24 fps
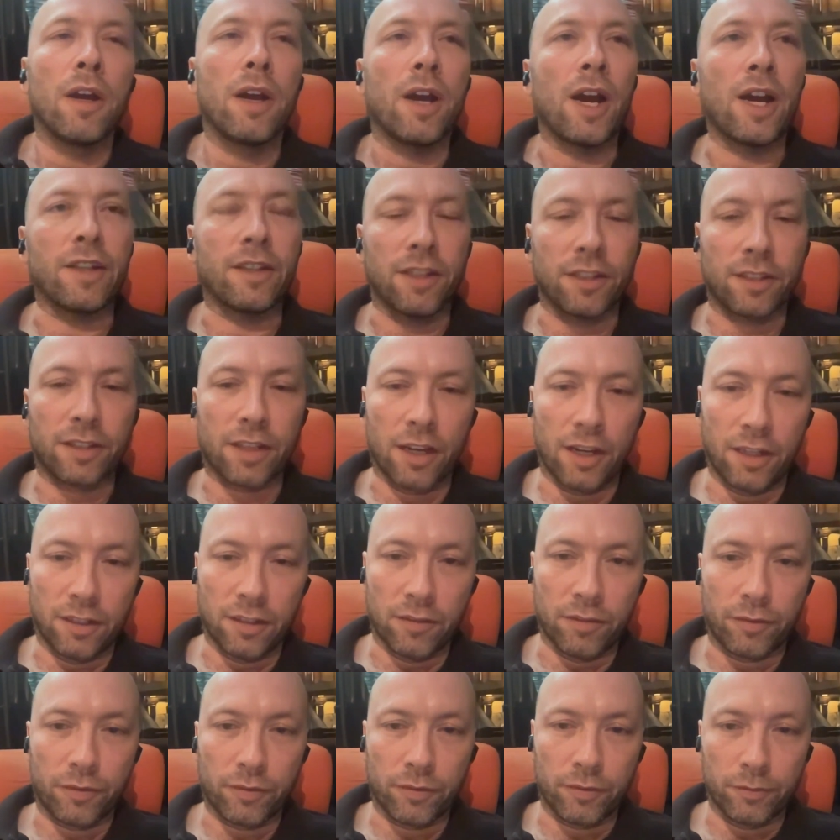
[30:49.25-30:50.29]
had this
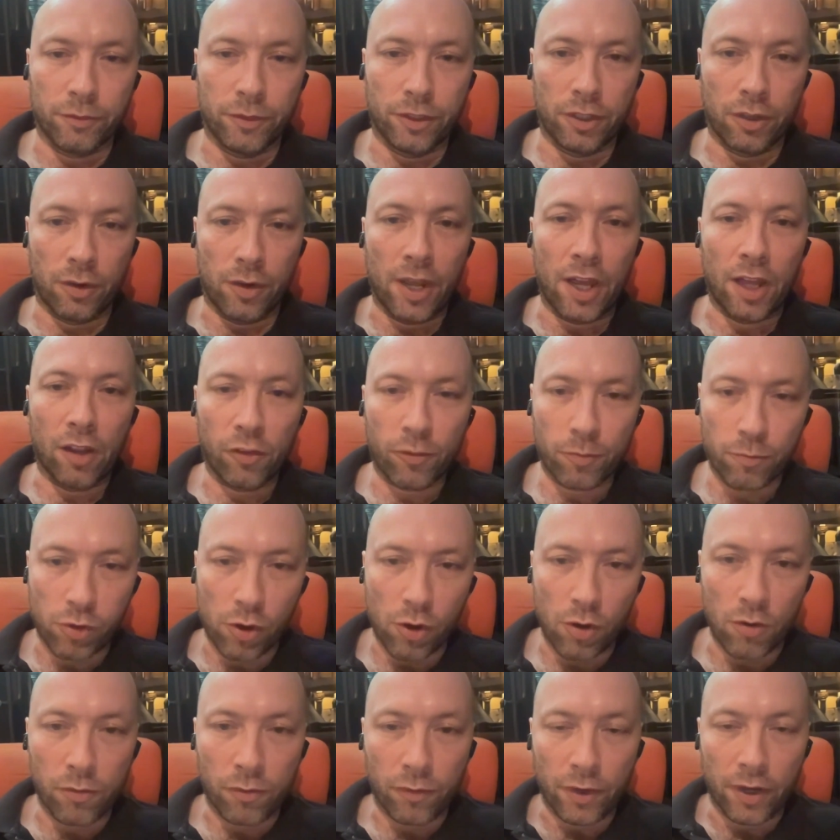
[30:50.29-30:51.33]
kind of health
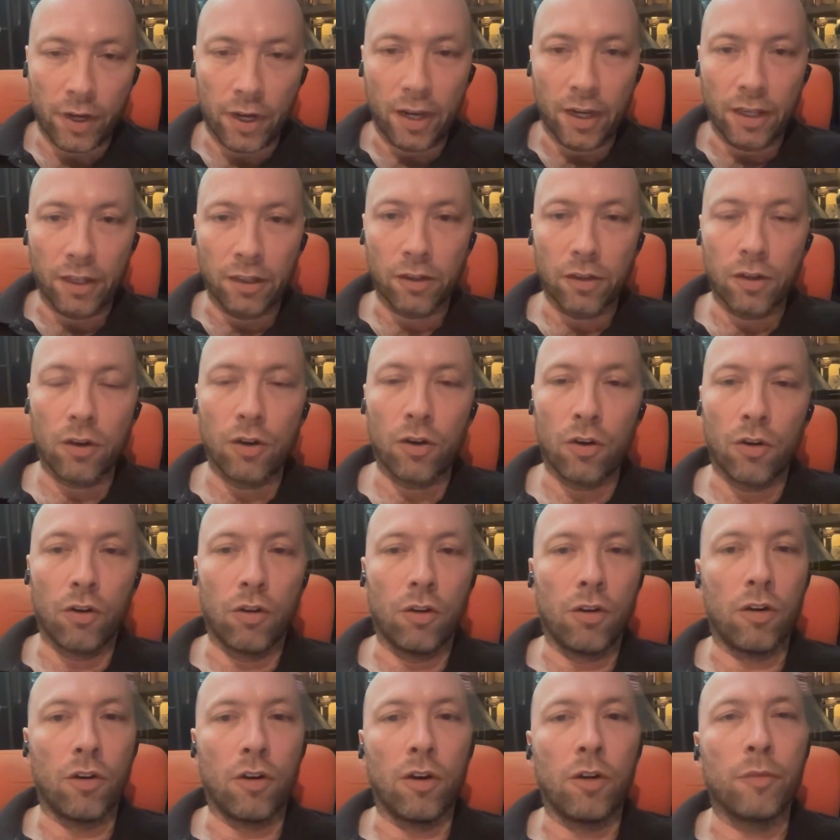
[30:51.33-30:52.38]
profile,
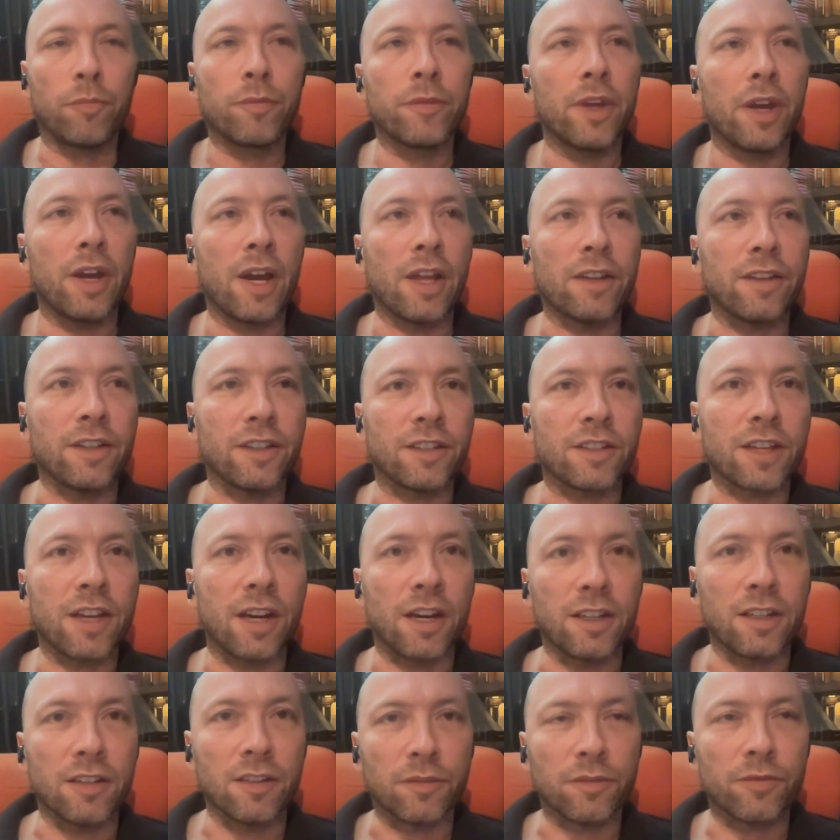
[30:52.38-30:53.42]
or had this
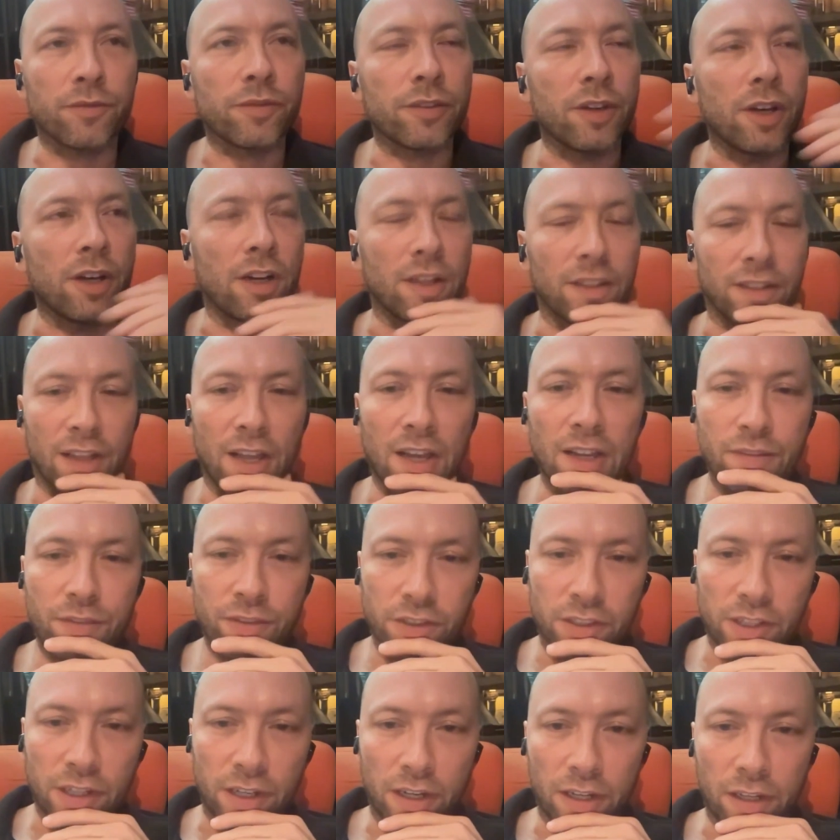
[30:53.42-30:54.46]
kind of
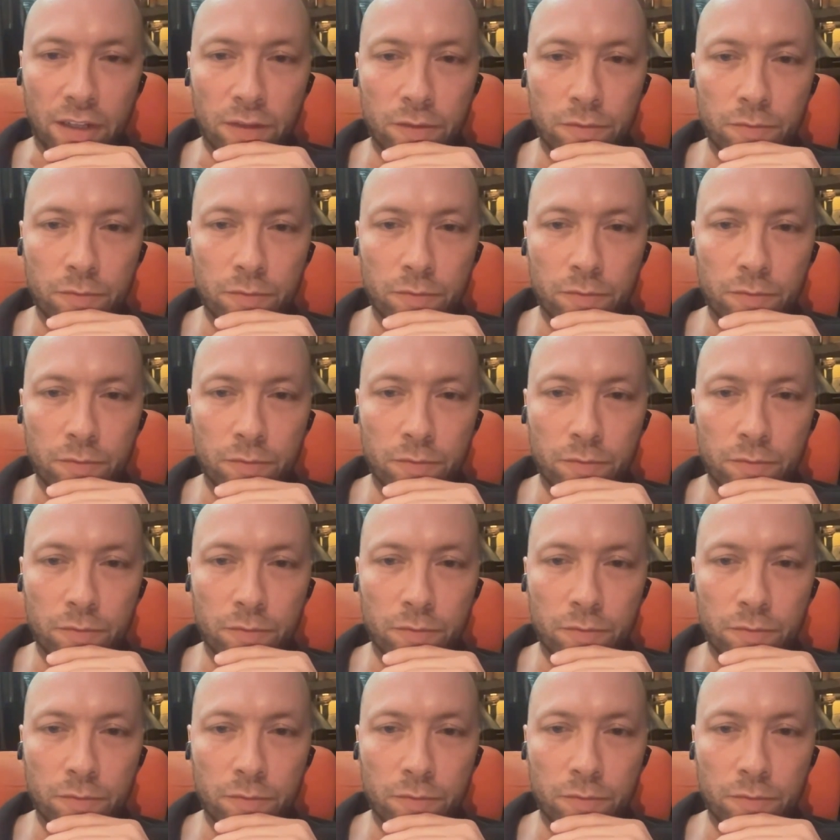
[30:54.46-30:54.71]
lifestyle.